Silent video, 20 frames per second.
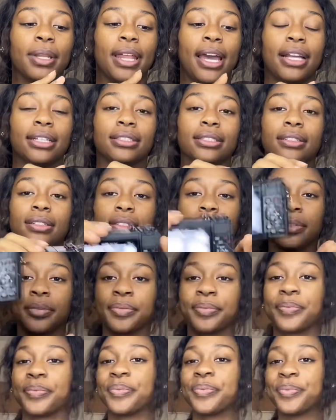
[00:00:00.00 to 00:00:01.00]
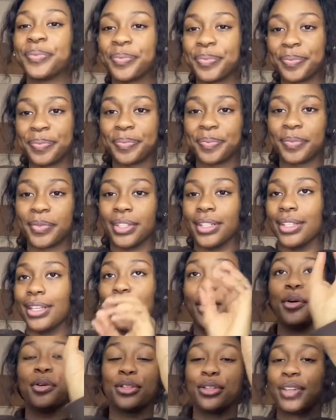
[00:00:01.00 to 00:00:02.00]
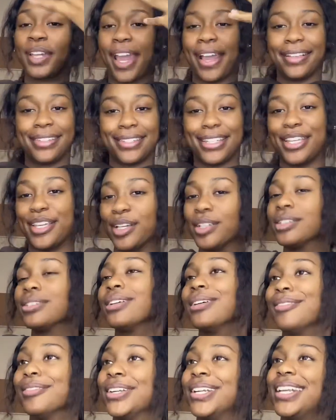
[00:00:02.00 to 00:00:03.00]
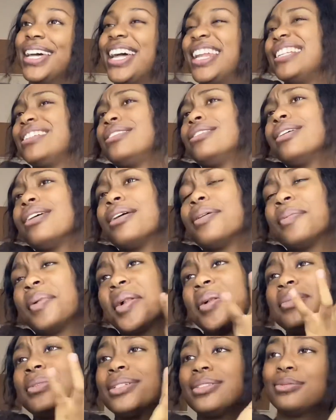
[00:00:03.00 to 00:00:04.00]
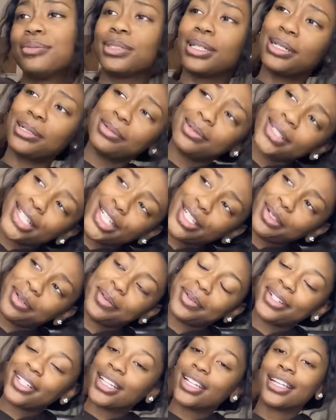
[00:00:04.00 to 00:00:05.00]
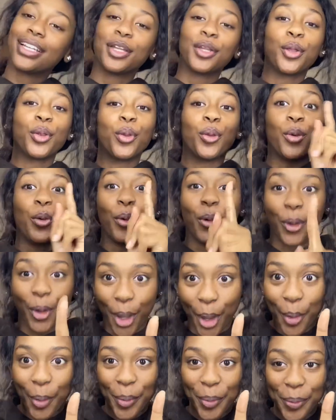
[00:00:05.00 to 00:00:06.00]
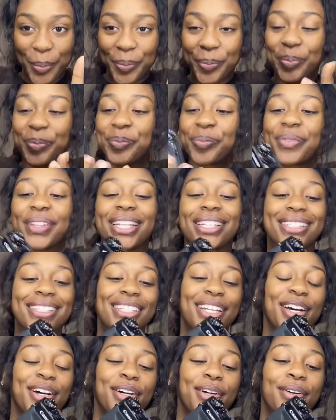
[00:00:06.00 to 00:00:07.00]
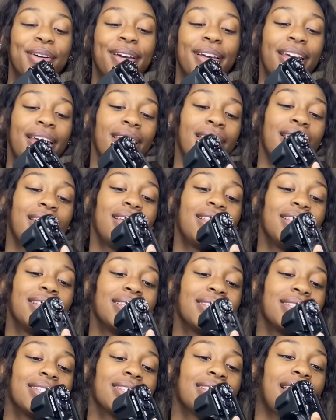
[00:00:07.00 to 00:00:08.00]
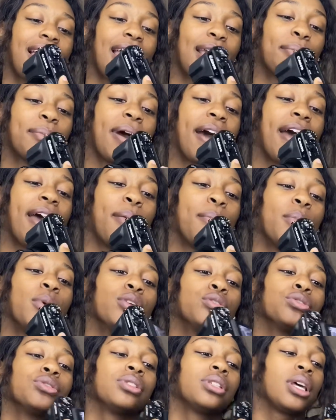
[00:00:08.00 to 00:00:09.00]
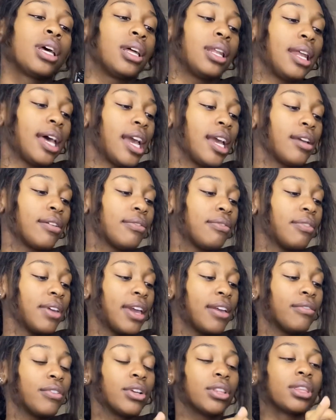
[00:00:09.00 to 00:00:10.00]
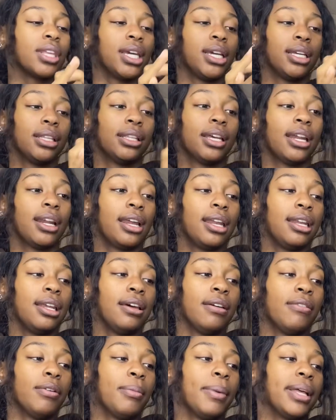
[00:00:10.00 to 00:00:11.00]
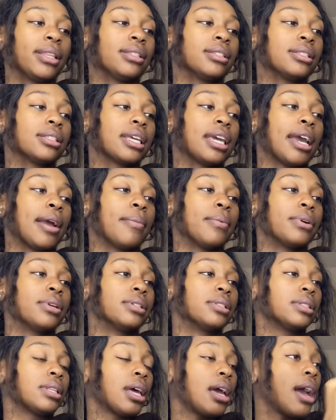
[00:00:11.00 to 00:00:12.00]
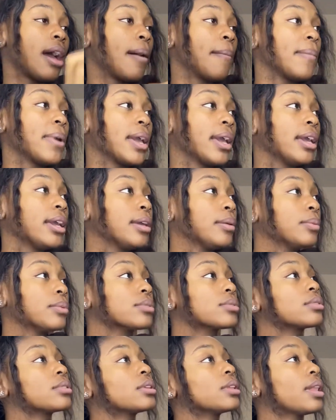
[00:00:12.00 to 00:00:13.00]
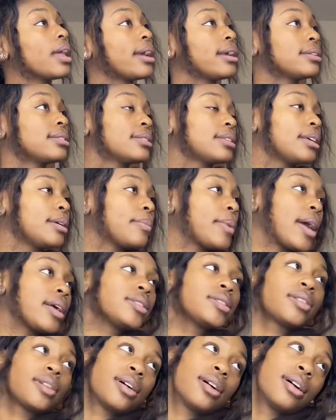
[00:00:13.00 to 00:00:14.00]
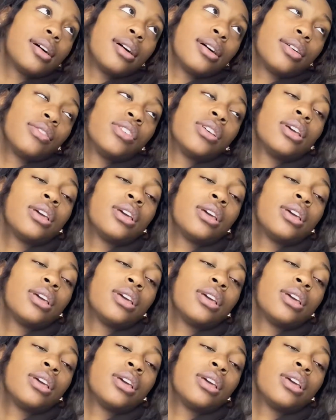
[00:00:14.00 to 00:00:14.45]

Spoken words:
like this. No, you can't see yourself or nothing. Yeah, blah, blah, blah, blah. No. So this is like my most like favorite thing that I love about this camera, is that I'm able to like see myself,